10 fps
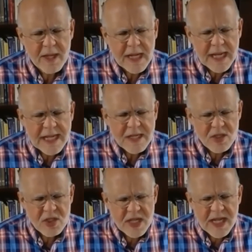In
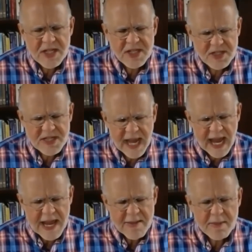Jesus'
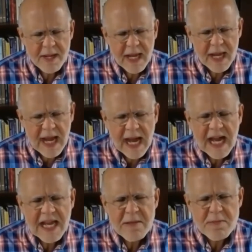name,
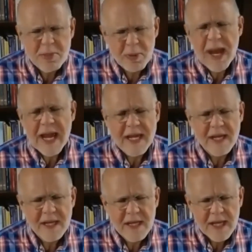I pray.
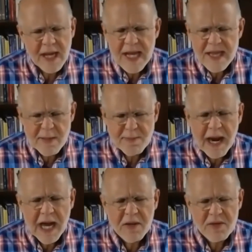In the
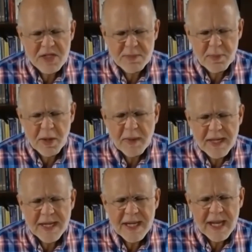power of the Spirit,
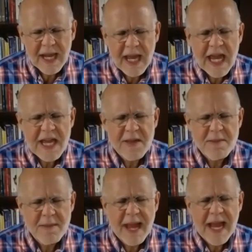
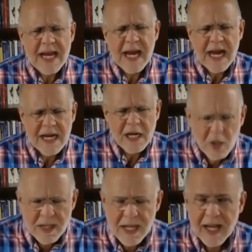amen.
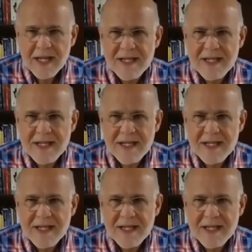Hallelujah.